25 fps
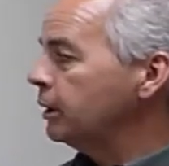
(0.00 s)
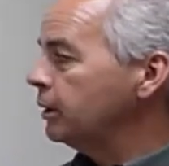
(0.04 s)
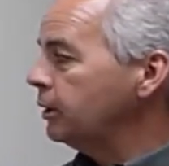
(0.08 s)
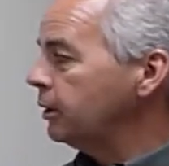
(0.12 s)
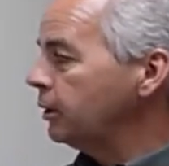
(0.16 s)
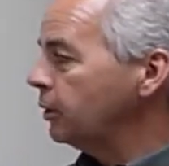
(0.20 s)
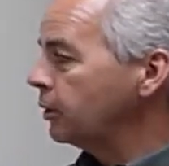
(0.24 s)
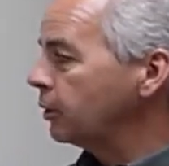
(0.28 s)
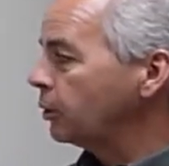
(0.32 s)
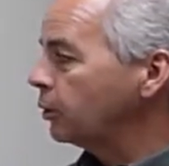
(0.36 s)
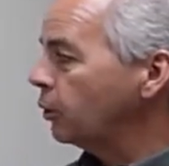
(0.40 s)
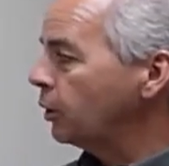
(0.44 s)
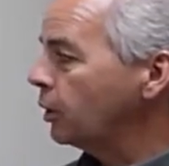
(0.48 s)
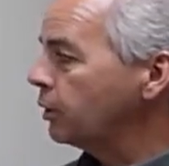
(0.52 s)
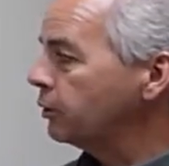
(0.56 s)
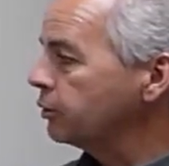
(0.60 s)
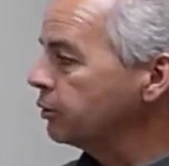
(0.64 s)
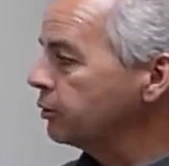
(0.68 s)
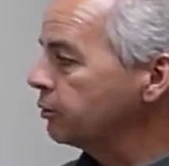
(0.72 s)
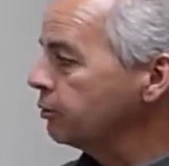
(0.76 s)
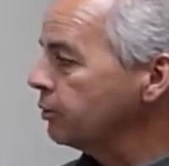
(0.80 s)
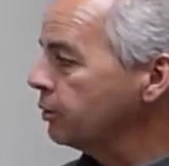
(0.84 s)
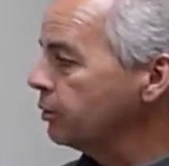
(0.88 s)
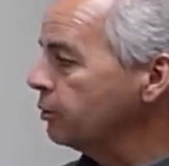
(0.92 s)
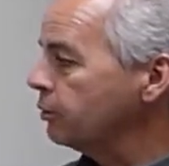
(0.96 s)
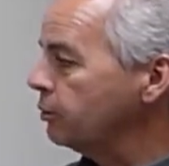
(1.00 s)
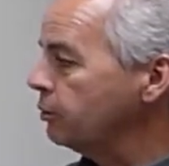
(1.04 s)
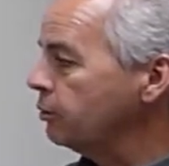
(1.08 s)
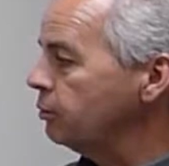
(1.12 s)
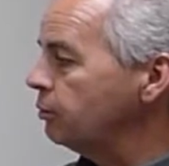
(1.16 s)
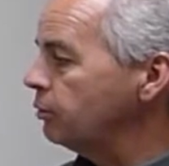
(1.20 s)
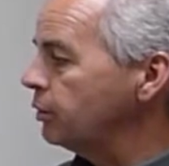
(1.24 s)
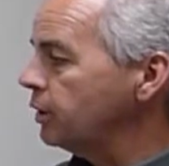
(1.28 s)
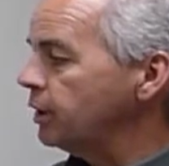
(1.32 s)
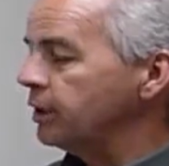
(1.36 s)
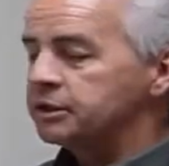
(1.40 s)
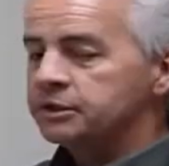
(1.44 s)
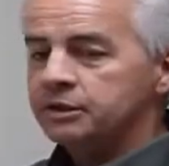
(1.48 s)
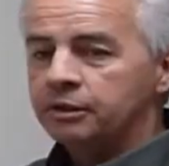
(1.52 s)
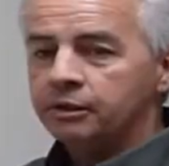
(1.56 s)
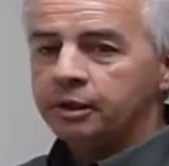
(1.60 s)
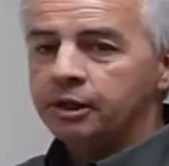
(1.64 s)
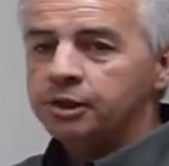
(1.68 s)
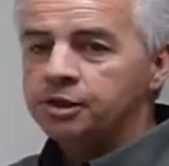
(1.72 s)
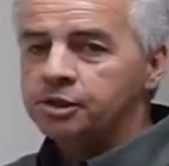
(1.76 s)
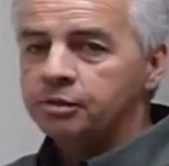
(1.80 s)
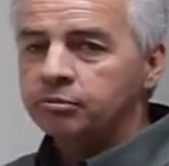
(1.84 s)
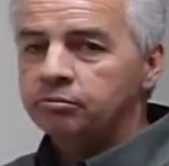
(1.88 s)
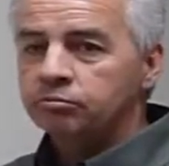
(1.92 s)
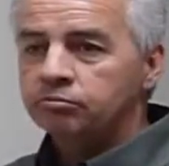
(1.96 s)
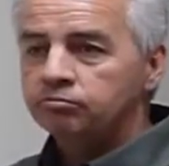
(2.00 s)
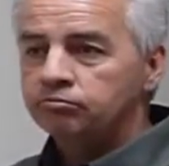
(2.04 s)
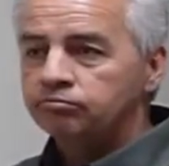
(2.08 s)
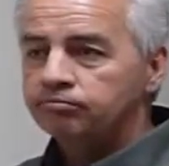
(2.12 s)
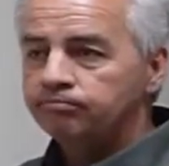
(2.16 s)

going through the insulation.